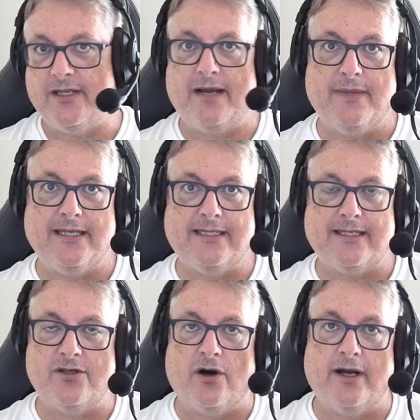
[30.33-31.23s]
That means
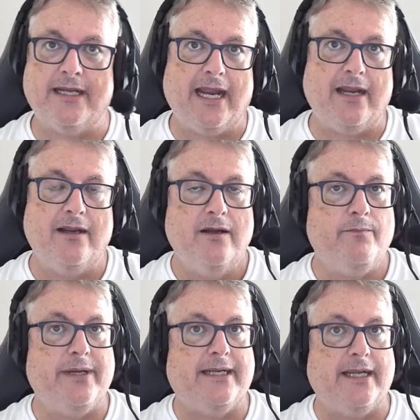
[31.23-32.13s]
it's not a
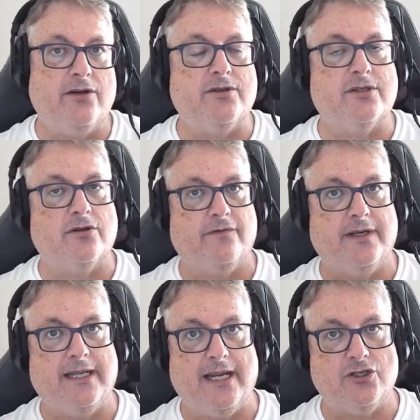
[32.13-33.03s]
beginner
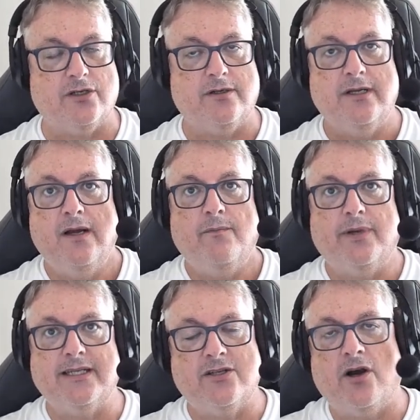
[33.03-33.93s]
certification, but
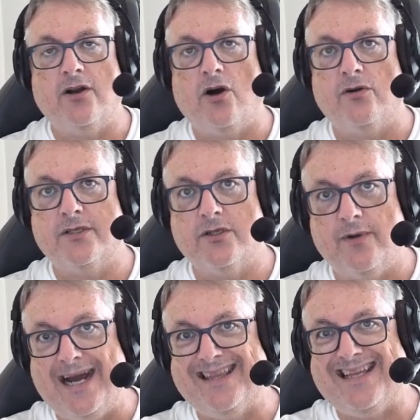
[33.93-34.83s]
it's not also
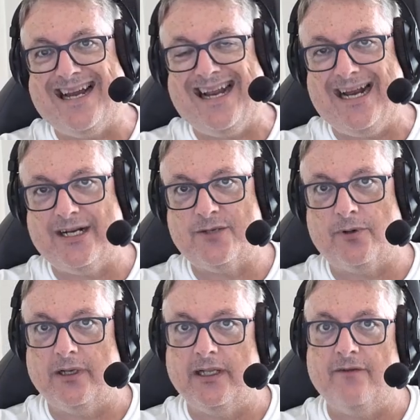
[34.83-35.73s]
at that
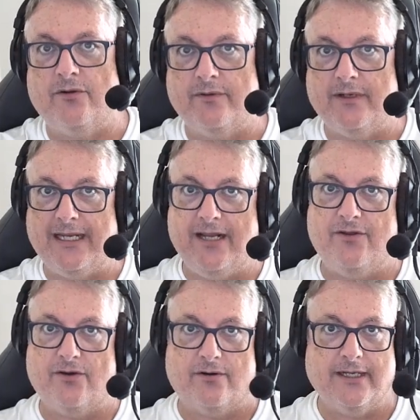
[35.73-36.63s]
expert level
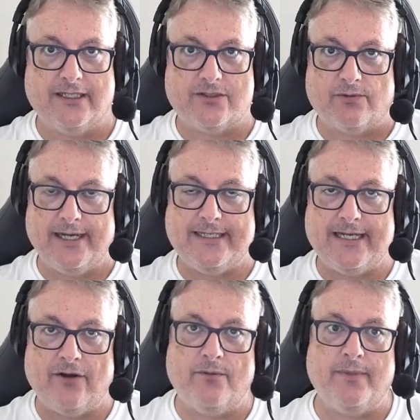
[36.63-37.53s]
either. It's right
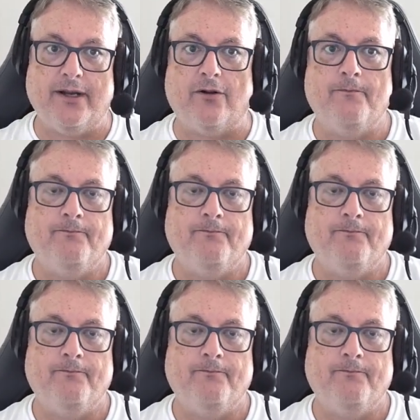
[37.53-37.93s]
down the middle.